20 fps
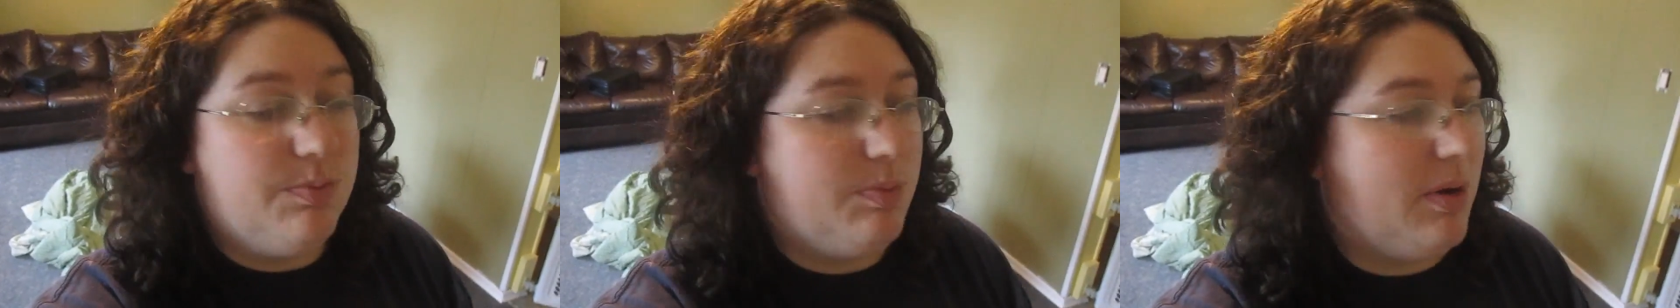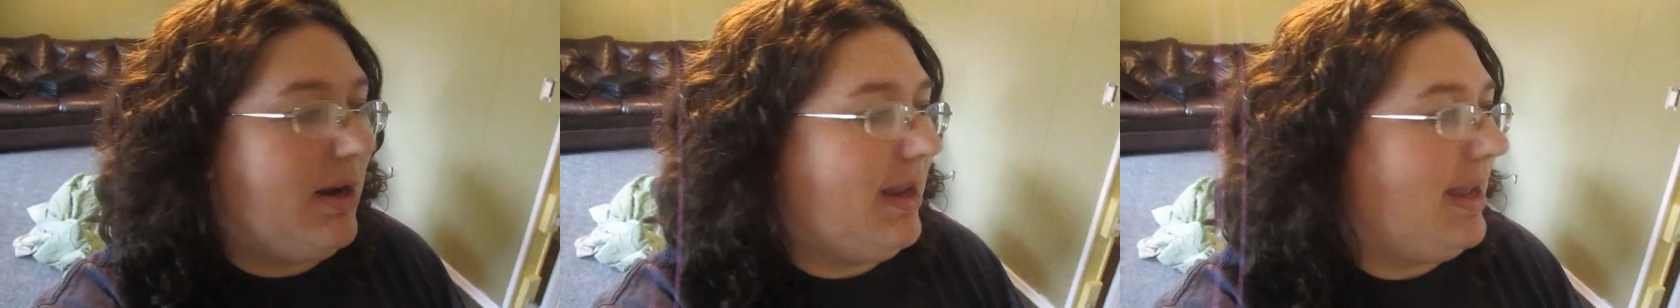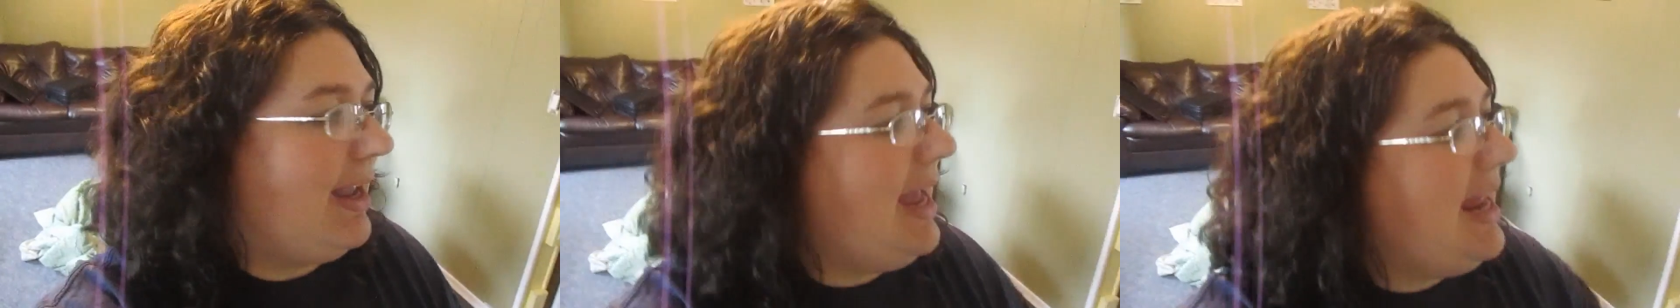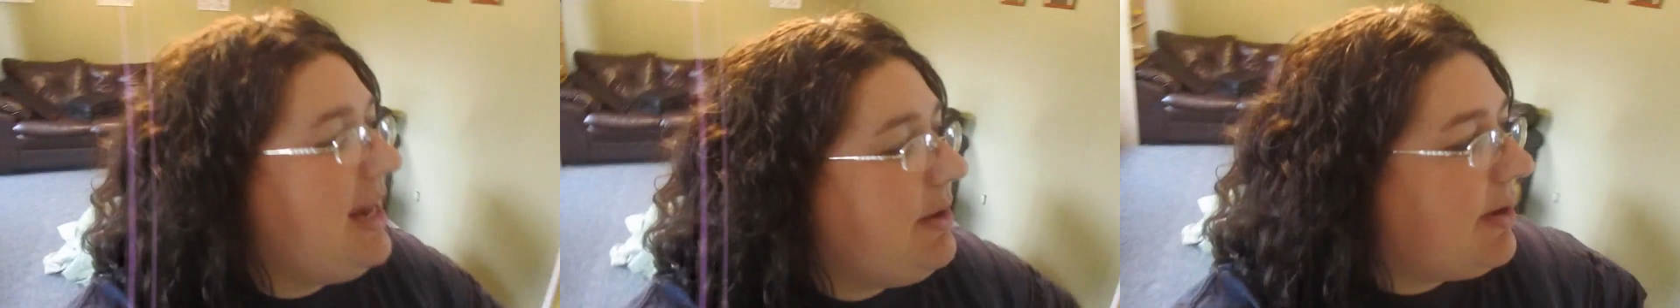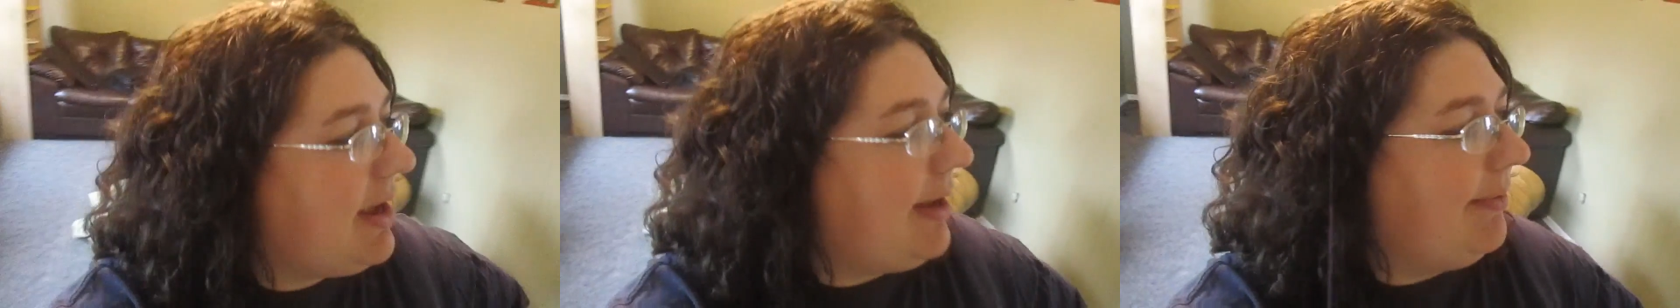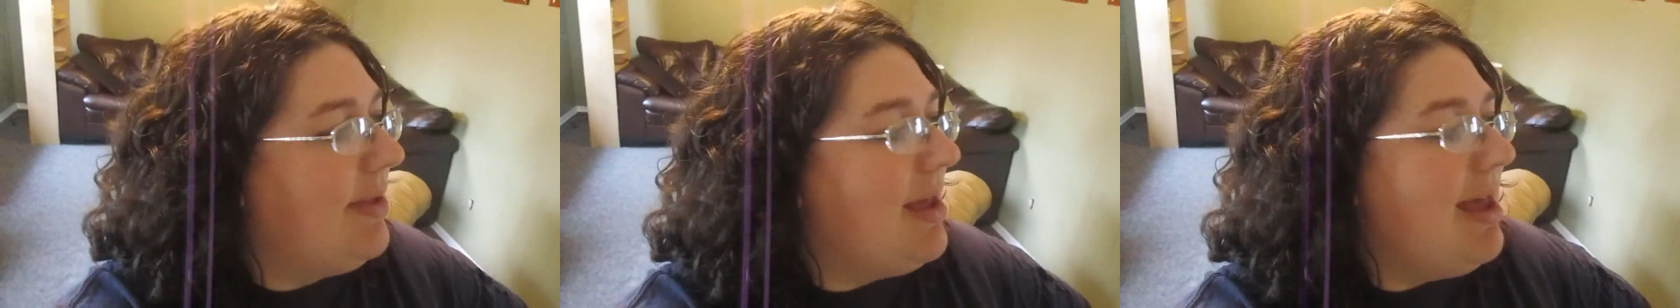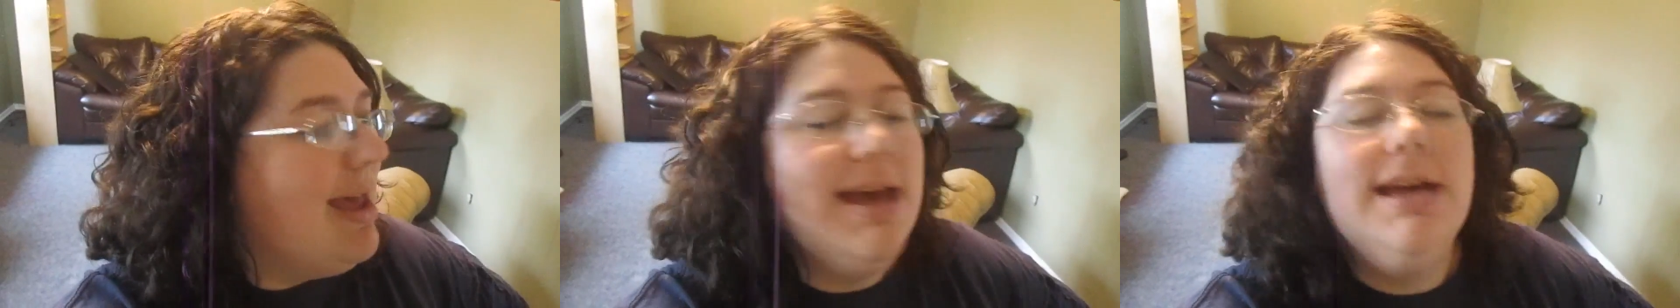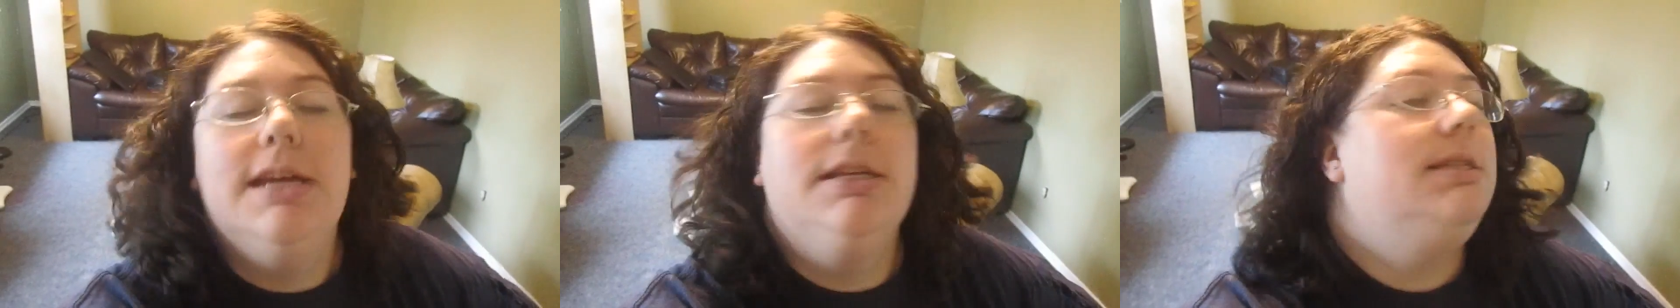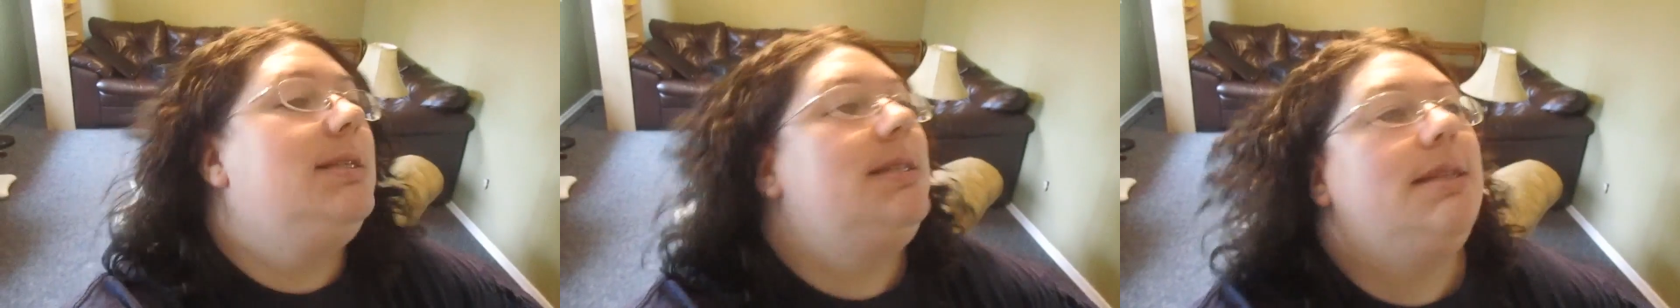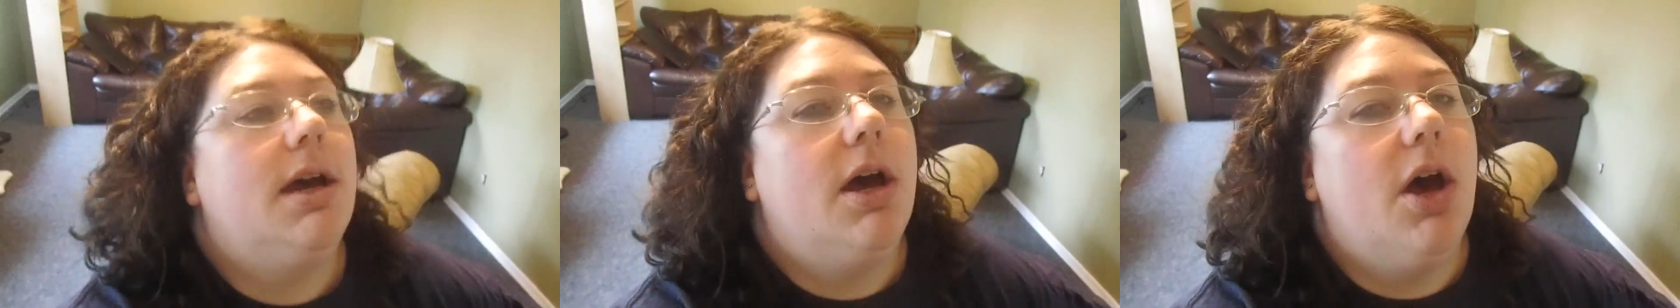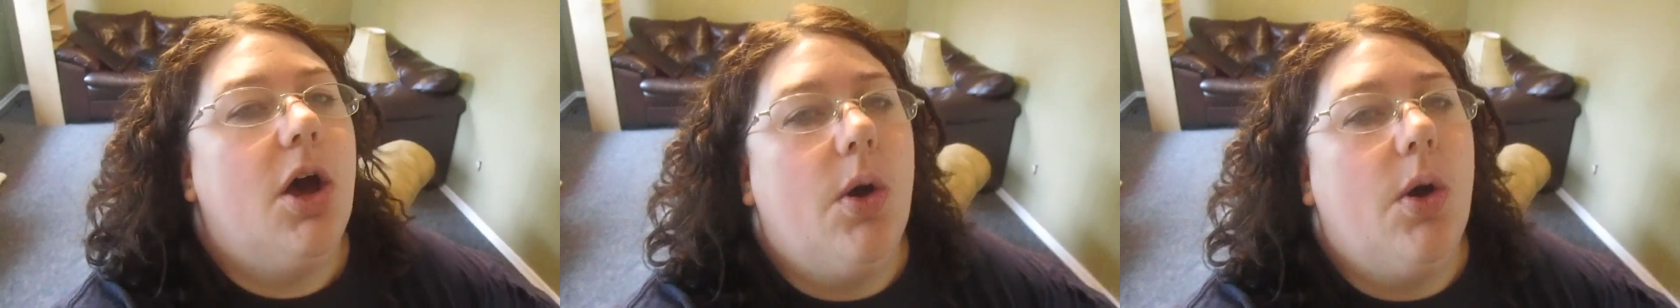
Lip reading: break. Anyway, so